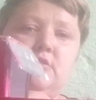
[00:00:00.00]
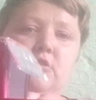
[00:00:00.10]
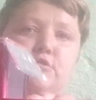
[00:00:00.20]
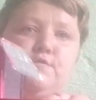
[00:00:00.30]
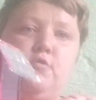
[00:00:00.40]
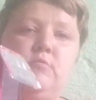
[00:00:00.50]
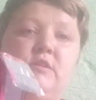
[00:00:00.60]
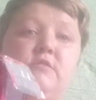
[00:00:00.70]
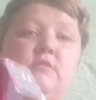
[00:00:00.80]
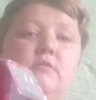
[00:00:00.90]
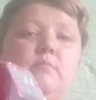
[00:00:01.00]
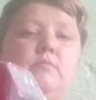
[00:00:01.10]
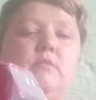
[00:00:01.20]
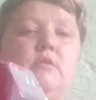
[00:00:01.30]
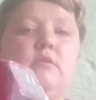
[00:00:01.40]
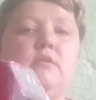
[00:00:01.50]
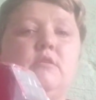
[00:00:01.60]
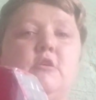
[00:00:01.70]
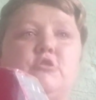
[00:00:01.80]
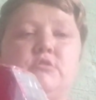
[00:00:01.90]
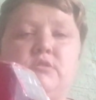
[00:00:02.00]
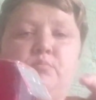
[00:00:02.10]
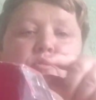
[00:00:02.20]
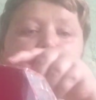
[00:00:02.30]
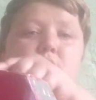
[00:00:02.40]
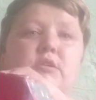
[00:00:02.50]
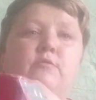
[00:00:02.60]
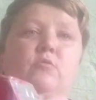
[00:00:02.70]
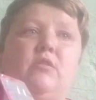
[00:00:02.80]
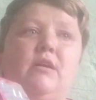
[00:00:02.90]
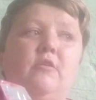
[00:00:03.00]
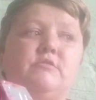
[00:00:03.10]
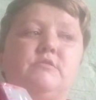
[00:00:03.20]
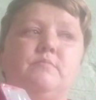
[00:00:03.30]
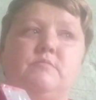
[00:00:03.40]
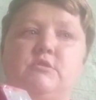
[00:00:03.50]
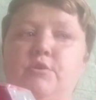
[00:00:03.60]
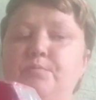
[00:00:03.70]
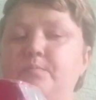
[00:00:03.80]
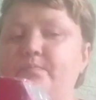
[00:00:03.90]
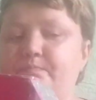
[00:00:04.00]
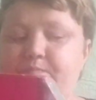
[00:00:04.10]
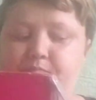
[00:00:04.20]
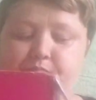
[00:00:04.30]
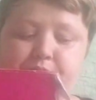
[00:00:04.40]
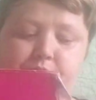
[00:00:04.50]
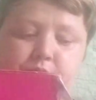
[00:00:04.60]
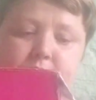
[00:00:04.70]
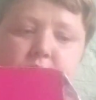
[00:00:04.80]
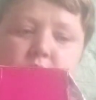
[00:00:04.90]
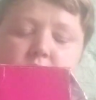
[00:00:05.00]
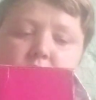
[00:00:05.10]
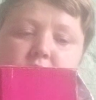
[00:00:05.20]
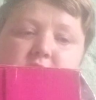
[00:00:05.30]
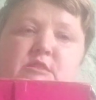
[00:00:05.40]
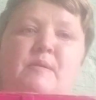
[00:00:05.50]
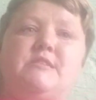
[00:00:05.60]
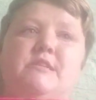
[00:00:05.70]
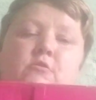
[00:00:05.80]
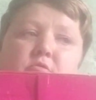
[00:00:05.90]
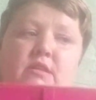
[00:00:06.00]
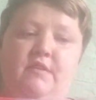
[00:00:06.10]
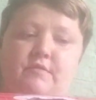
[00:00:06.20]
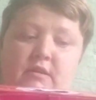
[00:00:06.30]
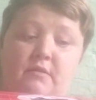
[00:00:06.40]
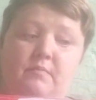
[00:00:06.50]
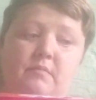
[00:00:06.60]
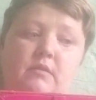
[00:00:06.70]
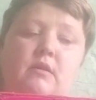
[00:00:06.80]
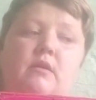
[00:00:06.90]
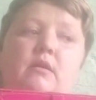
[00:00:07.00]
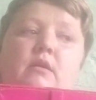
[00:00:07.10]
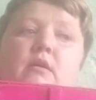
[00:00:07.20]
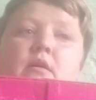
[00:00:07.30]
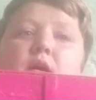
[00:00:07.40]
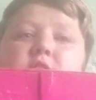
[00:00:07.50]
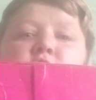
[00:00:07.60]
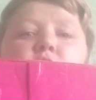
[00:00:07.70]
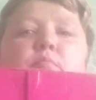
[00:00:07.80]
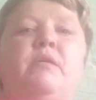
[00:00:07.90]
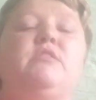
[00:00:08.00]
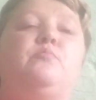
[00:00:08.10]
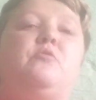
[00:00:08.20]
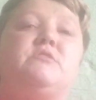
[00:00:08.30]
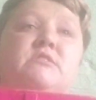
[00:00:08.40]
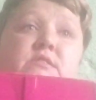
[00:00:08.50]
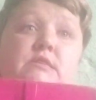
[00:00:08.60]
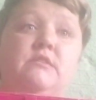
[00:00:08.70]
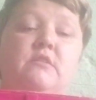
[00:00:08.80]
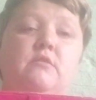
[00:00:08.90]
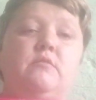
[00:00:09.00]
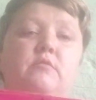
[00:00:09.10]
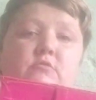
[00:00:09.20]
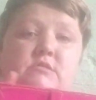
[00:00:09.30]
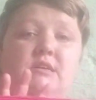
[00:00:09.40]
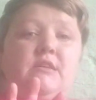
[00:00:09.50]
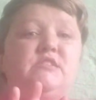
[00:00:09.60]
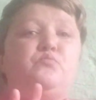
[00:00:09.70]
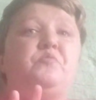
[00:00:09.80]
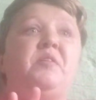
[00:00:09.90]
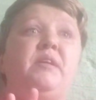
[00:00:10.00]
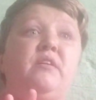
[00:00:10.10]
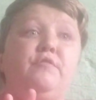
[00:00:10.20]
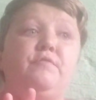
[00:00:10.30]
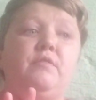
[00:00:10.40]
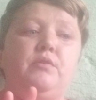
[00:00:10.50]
goes forward so that the ball can roll out. So this is basically all that I've done. I did not paint the box, as I said, because the color is bright enough.